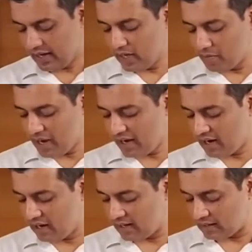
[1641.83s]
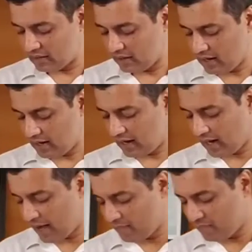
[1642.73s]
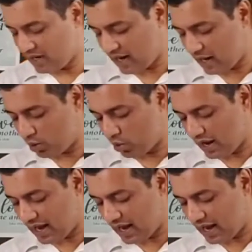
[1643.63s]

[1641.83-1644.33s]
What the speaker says: in my heart, come now,